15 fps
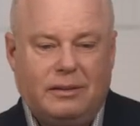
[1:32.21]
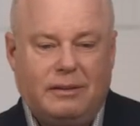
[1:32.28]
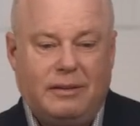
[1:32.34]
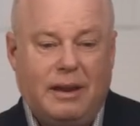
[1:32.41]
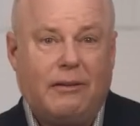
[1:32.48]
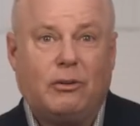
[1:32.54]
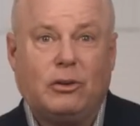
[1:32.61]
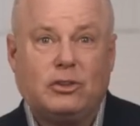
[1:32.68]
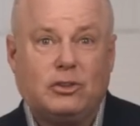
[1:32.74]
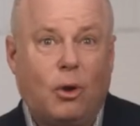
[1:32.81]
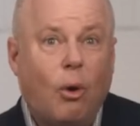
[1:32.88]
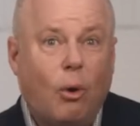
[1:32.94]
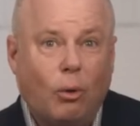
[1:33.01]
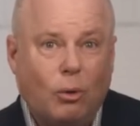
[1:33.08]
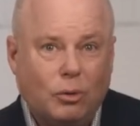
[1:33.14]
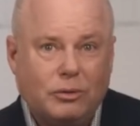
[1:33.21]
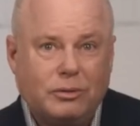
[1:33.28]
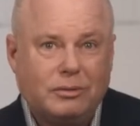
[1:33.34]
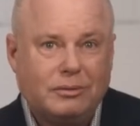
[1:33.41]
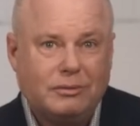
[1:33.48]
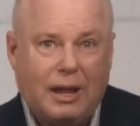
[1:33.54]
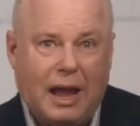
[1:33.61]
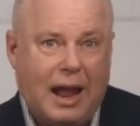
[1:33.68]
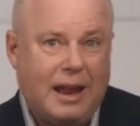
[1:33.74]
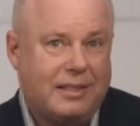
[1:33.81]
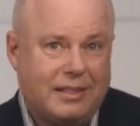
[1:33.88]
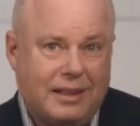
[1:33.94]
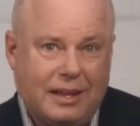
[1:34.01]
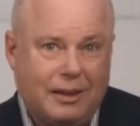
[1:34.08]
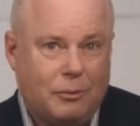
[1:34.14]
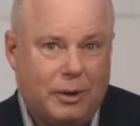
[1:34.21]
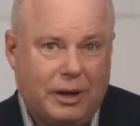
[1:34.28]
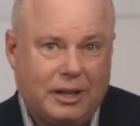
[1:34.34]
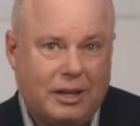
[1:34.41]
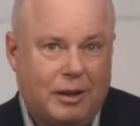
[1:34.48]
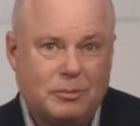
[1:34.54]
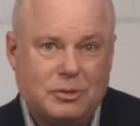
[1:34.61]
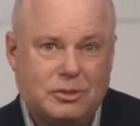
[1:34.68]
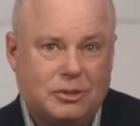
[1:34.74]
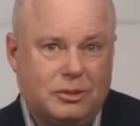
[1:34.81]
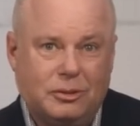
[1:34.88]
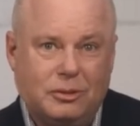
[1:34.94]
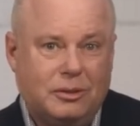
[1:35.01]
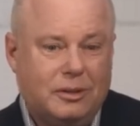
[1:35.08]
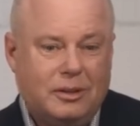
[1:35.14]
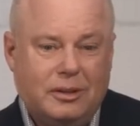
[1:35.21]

never told, I think, when it comes to